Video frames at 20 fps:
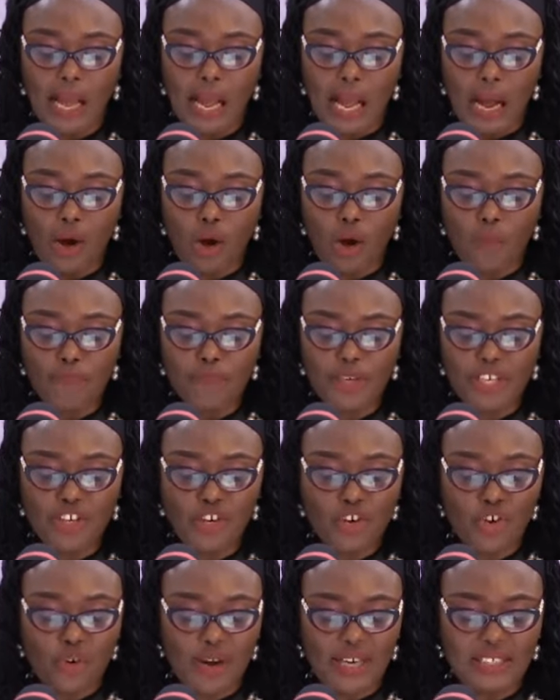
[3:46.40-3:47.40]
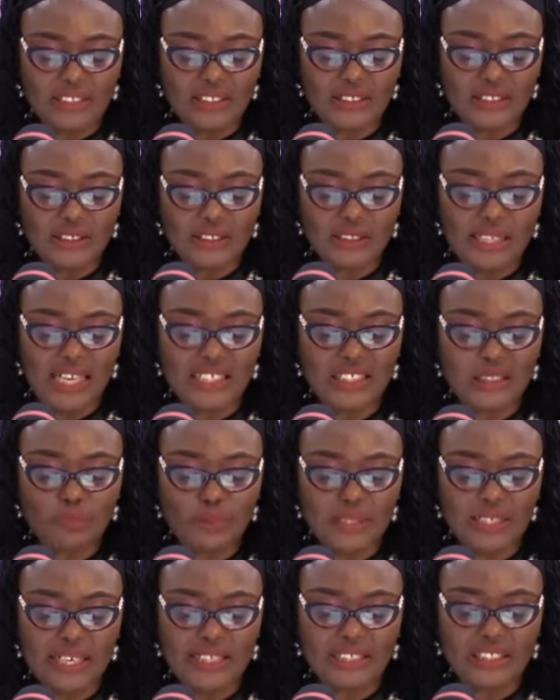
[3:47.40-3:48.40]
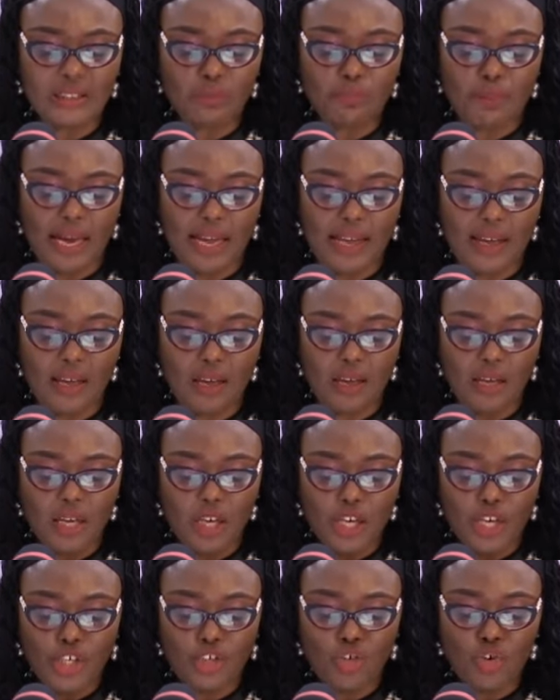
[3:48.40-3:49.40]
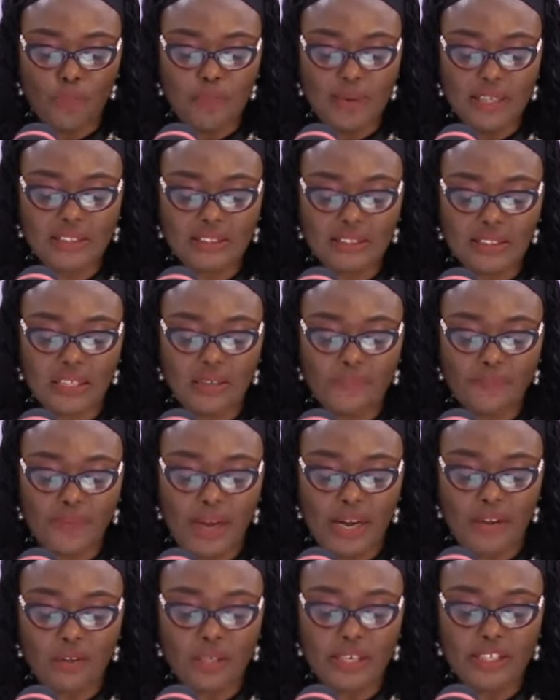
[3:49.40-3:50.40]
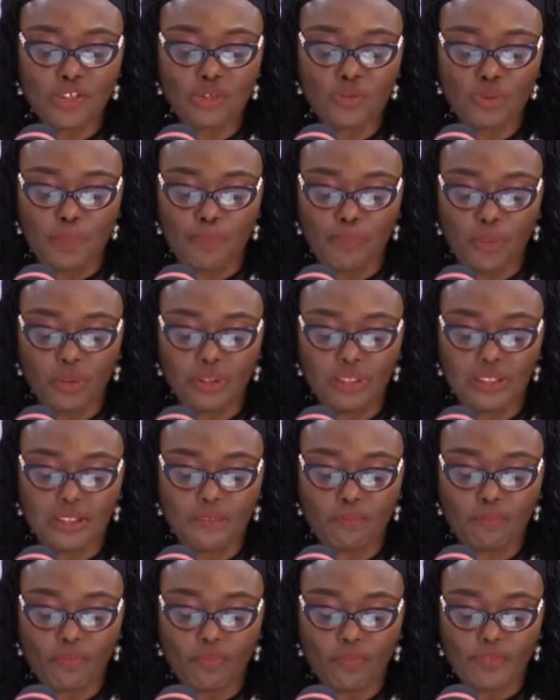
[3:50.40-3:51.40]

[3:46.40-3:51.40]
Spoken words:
accompanying the crisis has been a spike in domestic violence reporting